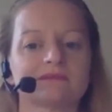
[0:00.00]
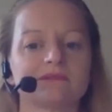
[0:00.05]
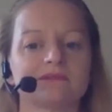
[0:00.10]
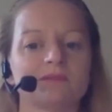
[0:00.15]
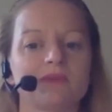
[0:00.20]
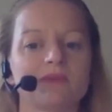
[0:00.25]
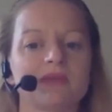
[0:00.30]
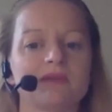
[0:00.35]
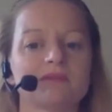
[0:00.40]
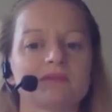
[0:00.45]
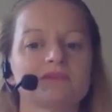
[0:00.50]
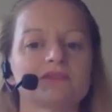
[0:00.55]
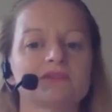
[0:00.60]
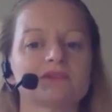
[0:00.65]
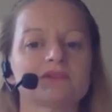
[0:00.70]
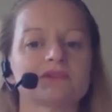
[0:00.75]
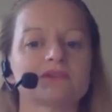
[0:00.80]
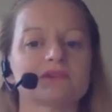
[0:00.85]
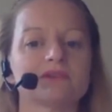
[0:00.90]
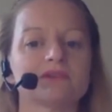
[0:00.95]
You may
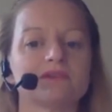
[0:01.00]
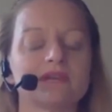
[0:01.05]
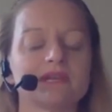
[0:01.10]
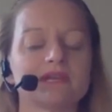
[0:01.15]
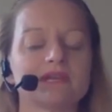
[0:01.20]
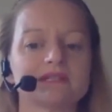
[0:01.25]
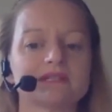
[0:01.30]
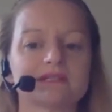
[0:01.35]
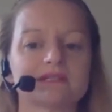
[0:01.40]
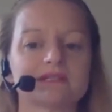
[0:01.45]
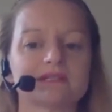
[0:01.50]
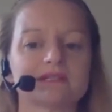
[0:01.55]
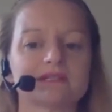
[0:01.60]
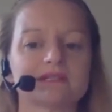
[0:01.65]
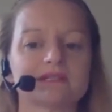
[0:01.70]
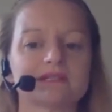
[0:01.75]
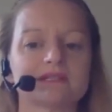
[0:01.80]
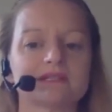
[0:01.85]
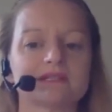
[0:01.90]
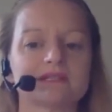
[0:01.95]
observe any
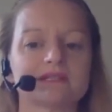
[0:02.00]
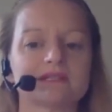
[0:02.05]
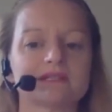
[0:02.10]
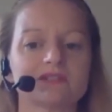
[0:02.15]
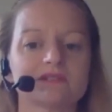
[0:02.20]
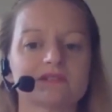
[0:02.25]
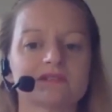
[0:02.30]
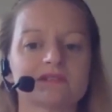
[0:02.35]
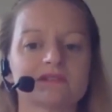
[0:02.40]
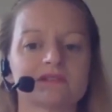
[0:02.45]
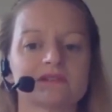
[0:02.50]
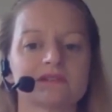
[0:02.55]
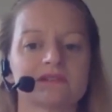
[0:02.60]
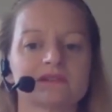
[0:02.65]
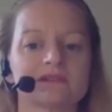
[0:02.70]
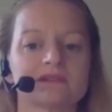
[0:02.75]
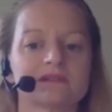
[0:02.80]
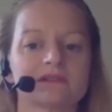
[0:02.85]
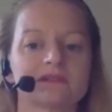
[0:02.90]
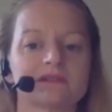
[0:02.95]

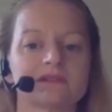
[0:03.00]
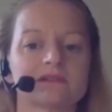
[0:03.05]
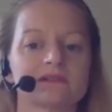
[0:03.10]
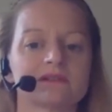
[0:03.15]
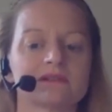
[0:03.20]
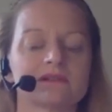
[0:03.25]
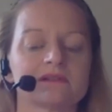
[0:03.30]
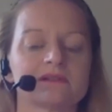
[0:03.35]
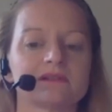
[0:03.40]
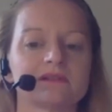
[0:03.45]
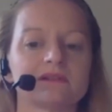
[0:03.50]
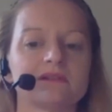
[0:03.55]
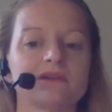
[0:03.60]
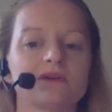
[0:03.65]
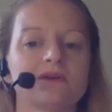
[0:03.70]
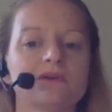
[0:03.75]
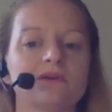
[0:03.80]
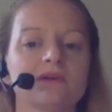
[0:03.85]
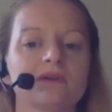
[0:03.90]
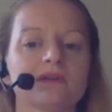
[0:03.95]
sensations, and
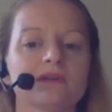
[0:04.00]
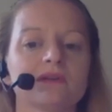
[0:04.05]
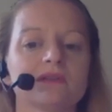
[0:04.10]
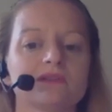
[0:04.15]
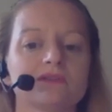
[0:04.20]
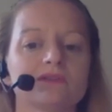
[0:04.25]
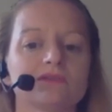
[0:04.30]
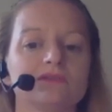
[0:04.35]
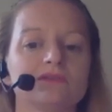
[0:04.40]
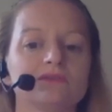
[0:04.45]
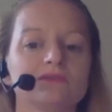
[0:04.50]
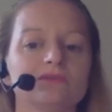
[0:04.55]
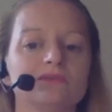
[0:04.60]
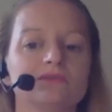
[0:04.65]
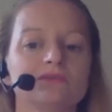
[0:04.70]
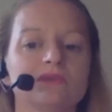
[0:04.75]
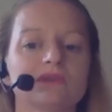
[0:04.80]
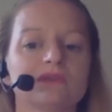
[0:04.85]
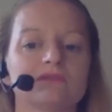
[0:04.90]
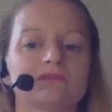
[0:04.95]
knowing that
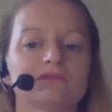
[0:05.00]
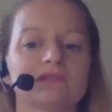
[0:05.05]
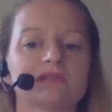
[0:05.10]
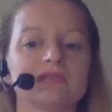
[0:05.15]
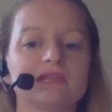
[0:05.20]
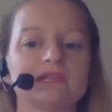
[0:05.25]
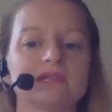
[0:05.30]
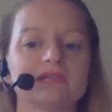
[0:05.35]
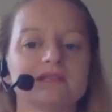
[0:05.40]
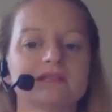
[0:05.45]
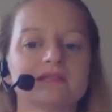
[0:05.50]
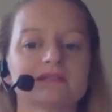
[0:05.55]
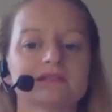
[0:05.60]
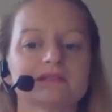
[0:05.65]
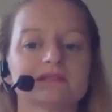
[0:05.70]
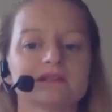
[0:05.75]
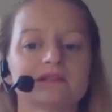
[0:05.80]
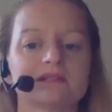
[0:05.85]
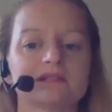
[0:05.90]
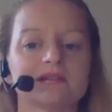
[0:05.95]
you can
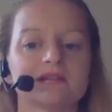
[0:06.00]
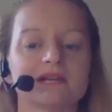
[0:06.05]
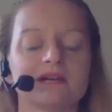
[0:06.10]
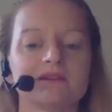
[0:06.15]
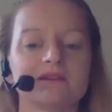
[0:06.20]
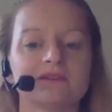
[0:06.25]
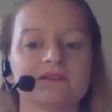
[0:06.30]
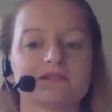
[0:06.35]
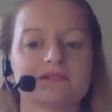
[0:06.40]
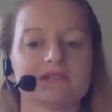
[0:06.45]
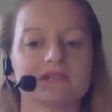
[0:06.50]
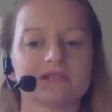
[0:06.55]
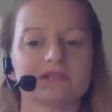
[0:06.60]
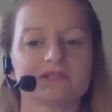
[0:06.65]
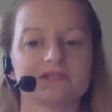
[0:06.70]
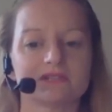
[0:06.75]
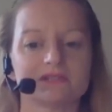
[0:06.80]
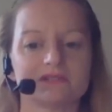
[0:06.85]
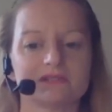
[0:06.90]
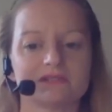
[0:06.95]
release and untether
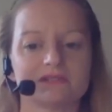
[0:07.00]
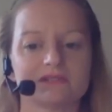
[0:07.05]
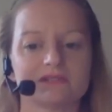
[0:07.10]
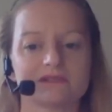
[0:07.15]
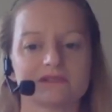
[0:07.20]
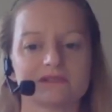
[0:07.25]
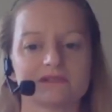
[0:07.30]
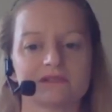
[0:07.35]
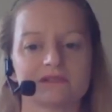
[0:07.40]
tensions.